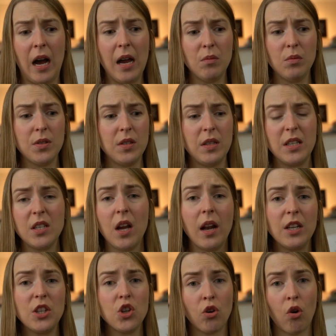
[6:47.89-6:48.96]
I wasn't
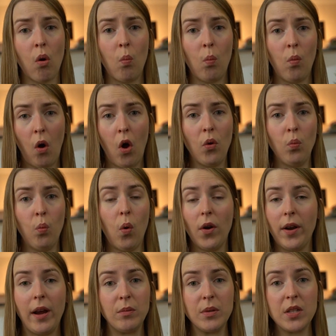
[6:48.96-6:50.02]
entirely sure on
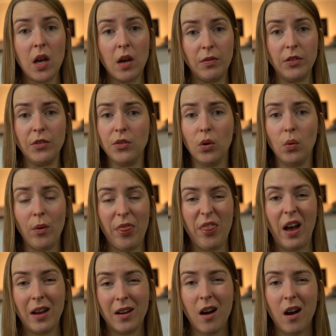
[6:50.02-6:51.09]
what I was covered for with
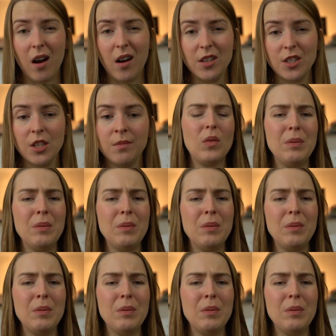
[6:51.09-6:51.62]
that card.